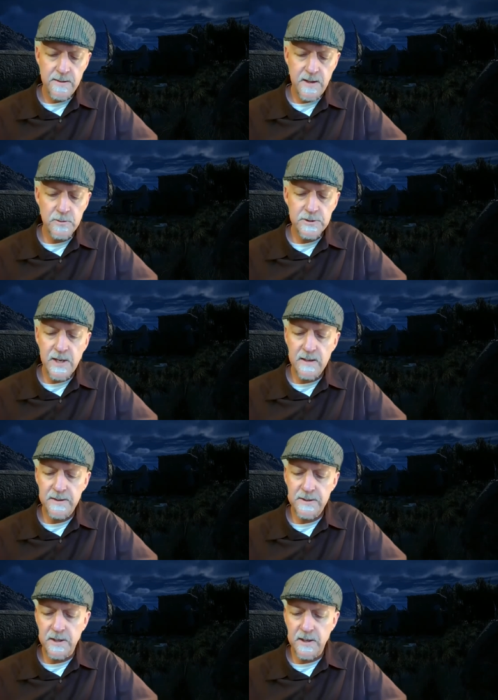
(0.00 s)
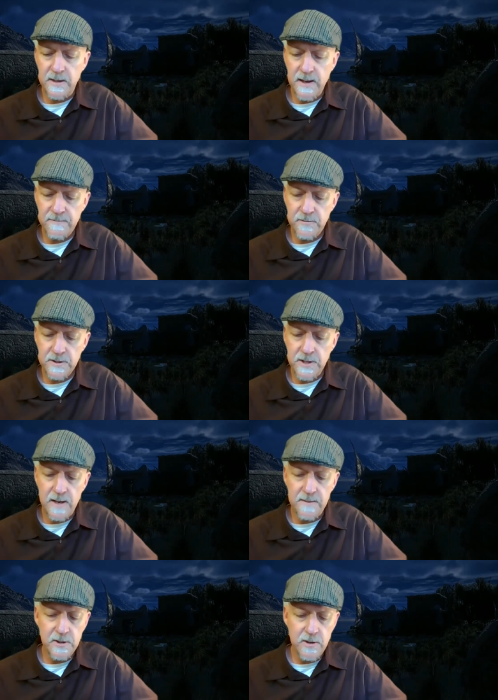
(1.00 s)
They were silent again. After a
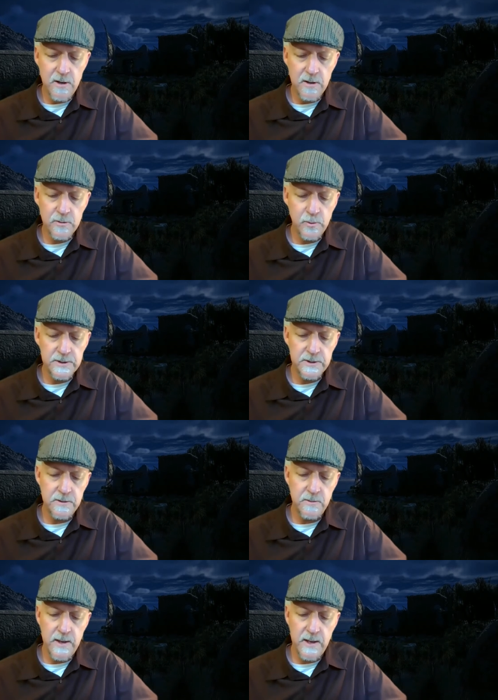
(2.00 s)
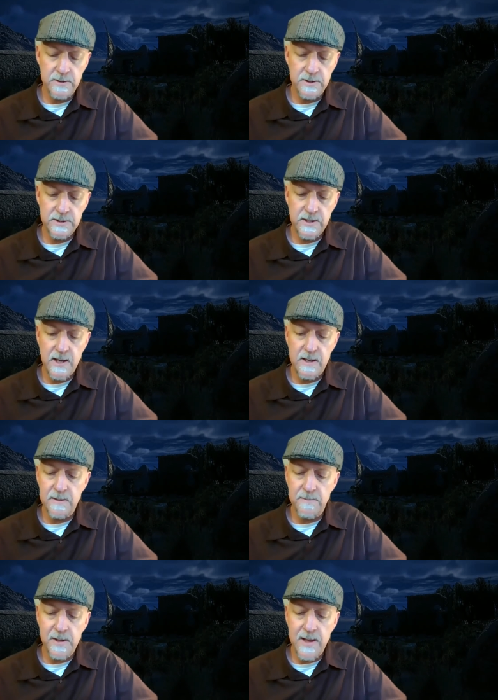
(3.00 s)
time, Nekonkh twisted around to scan
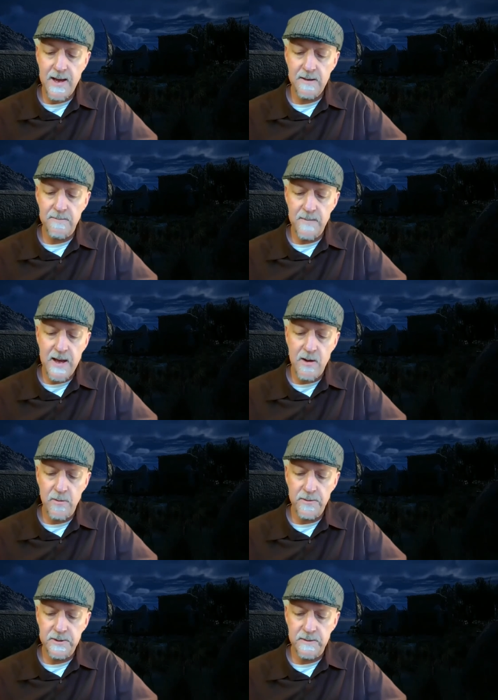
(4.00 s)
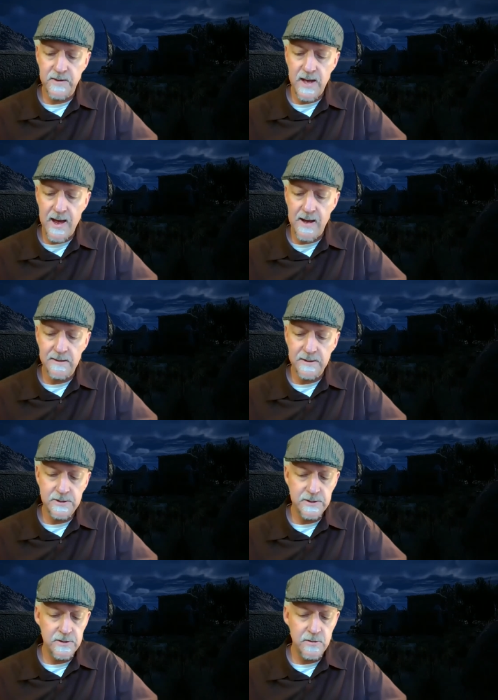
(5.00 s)
the black mouths of the
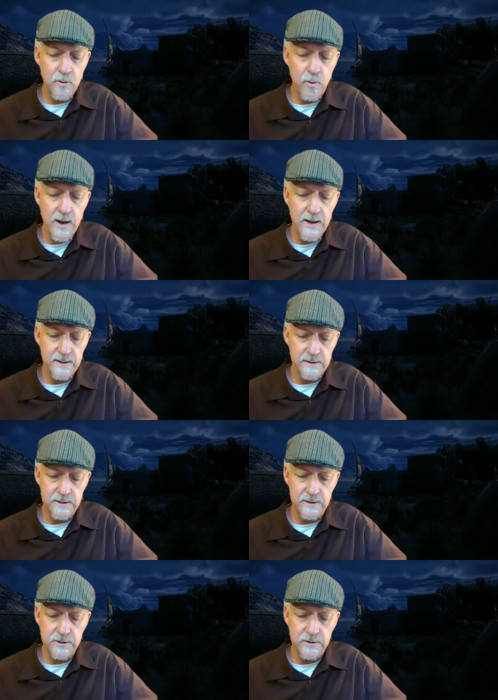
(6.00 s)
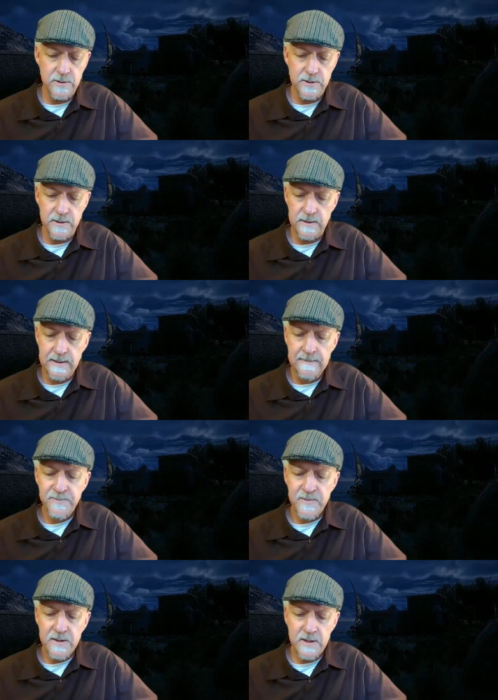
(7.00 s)
alleys, still quiet and deserted,
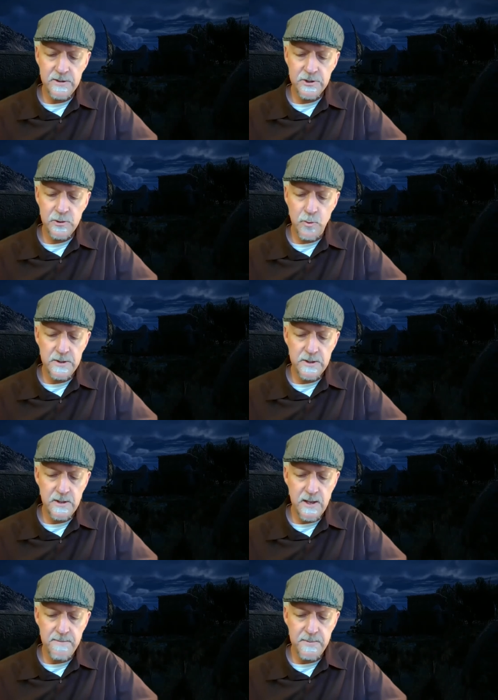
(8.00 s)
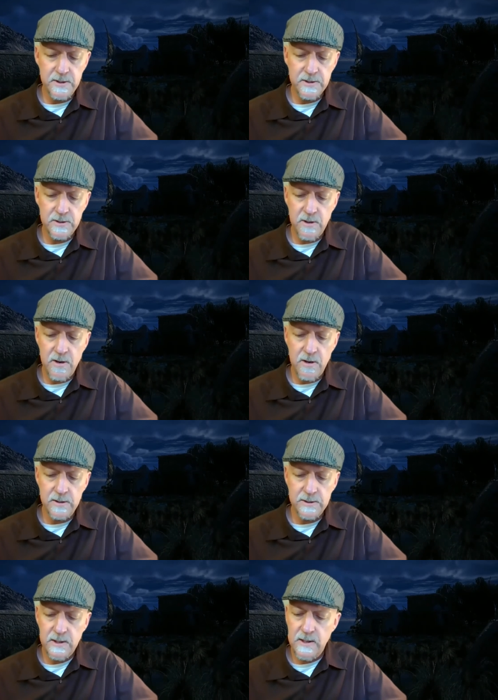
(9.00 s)
then squinted up at the
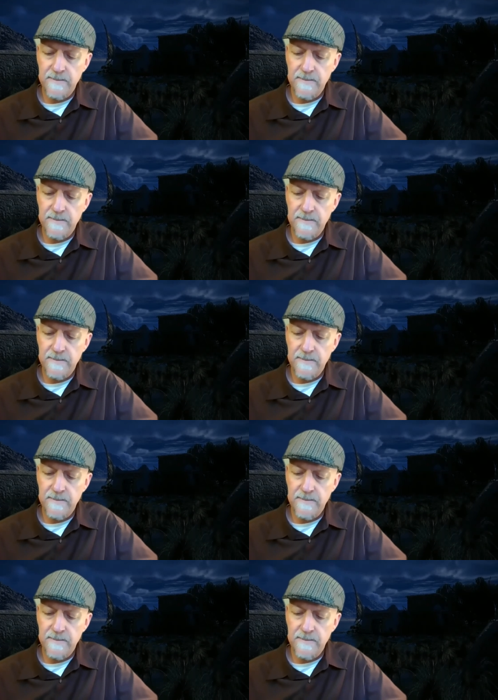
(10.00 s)
stars.